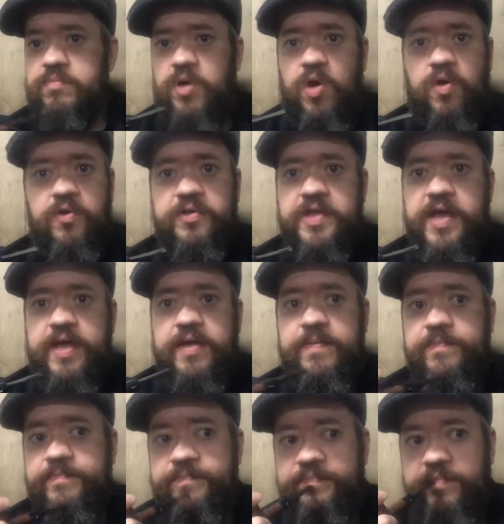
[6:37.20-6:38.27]
all day,
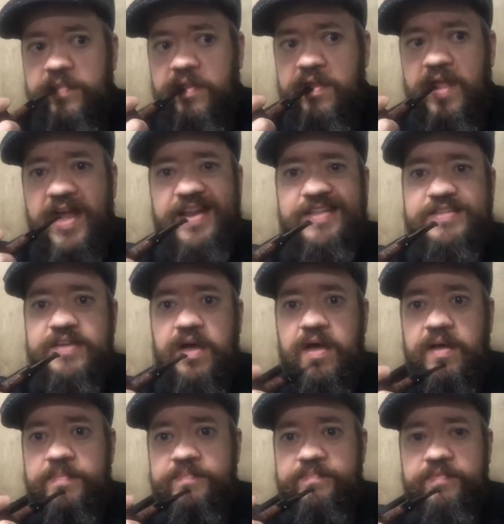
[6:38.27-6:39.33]

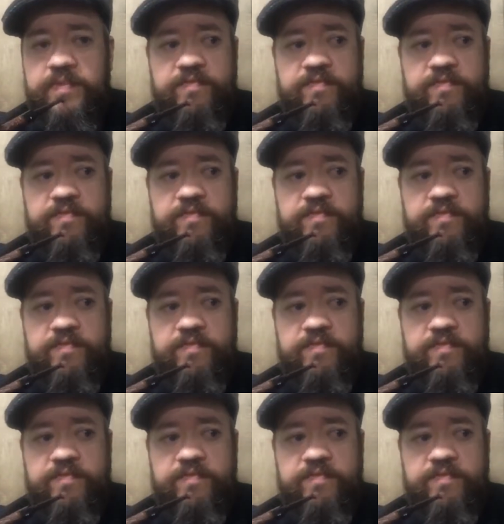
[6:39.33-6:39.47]
anytime,